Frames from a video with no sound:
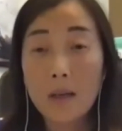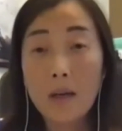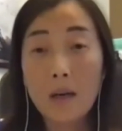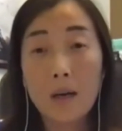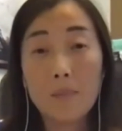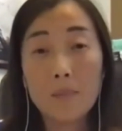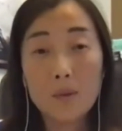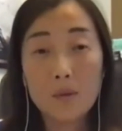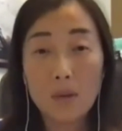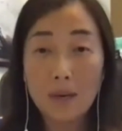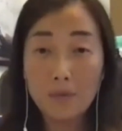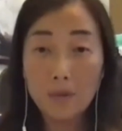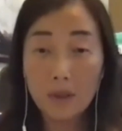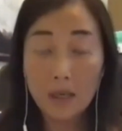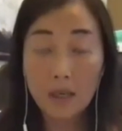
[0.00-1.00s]
So you have
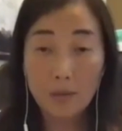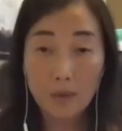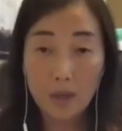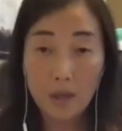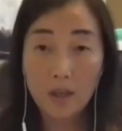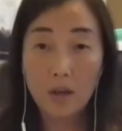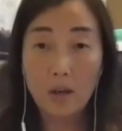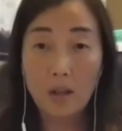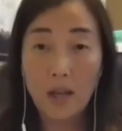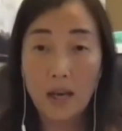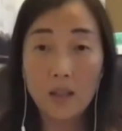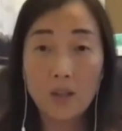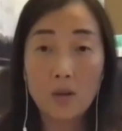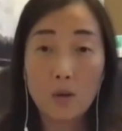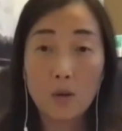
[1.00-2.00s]
to kind of really
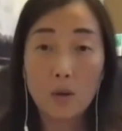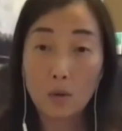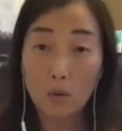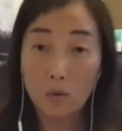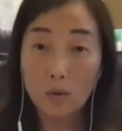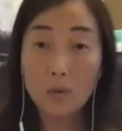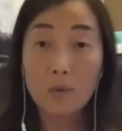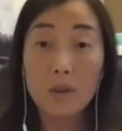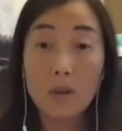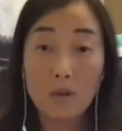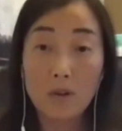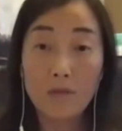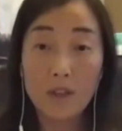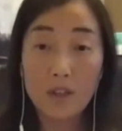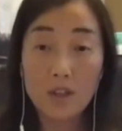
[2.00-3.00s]
align your goals with your
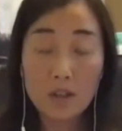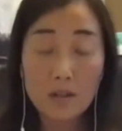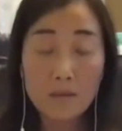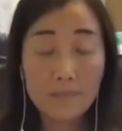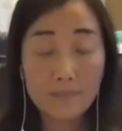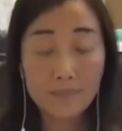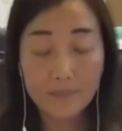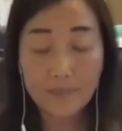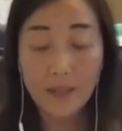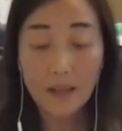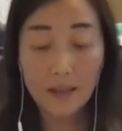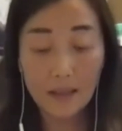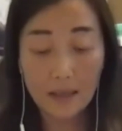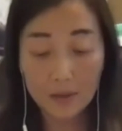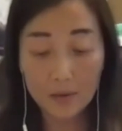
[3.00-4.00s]
vision, and
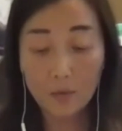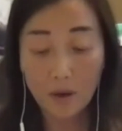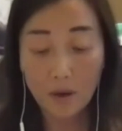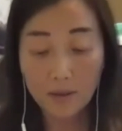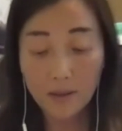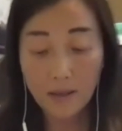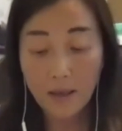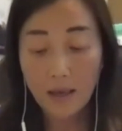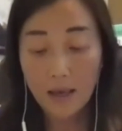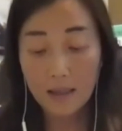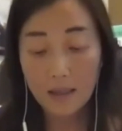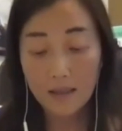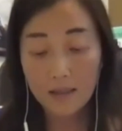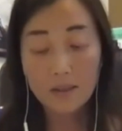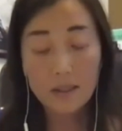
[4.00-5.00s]
that's one. And
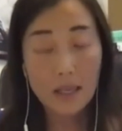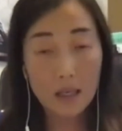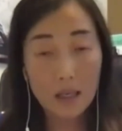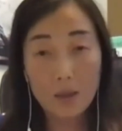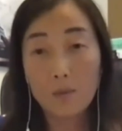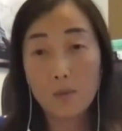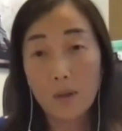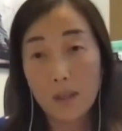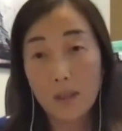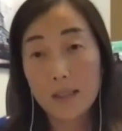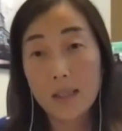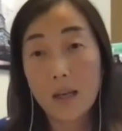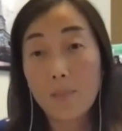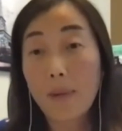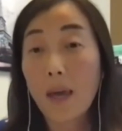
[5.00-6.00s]
then the second one is
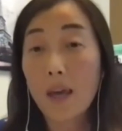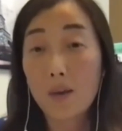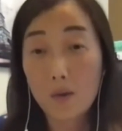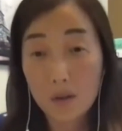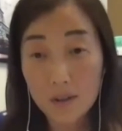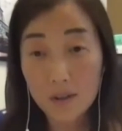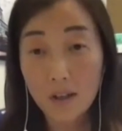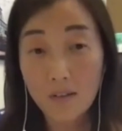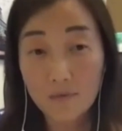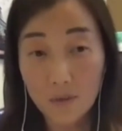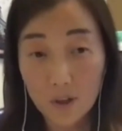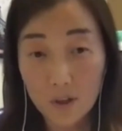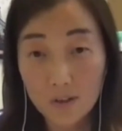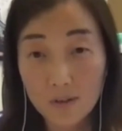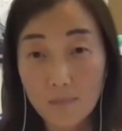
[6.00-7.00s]
like, pay yourself
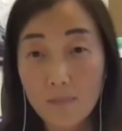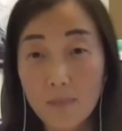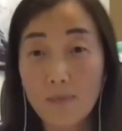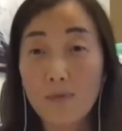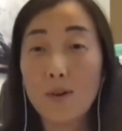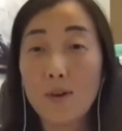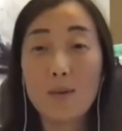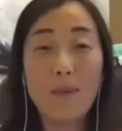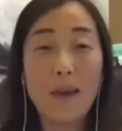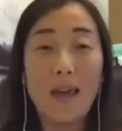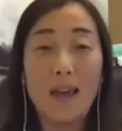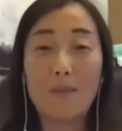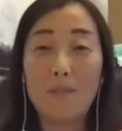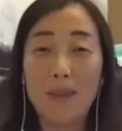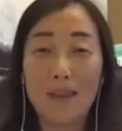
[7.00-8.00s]
first before you're
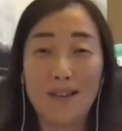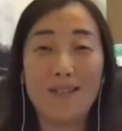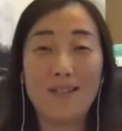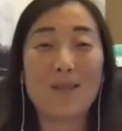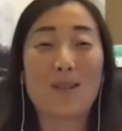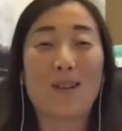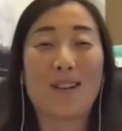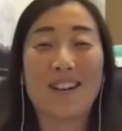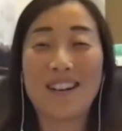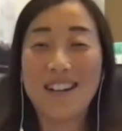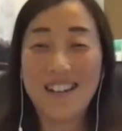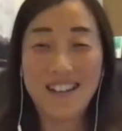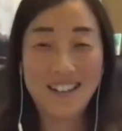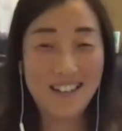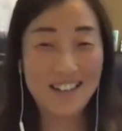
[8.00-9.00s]
paying bills or
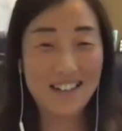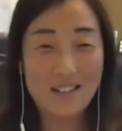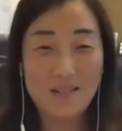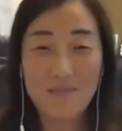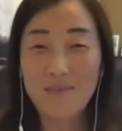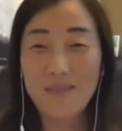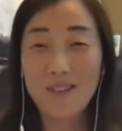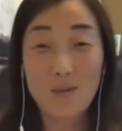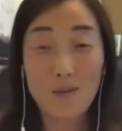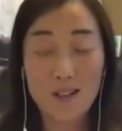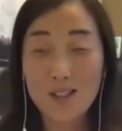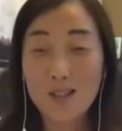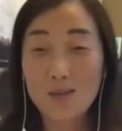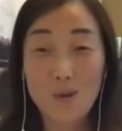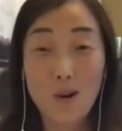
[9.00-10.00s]

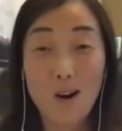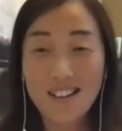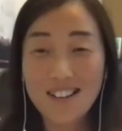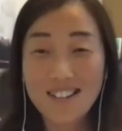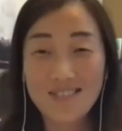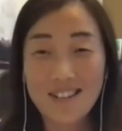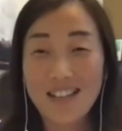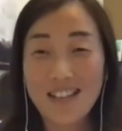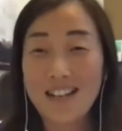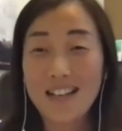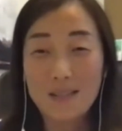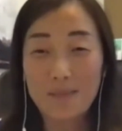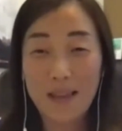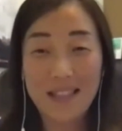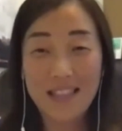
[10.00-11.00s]
what you want, right? Like
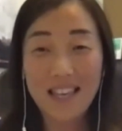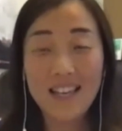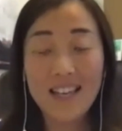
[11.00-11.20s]
spending.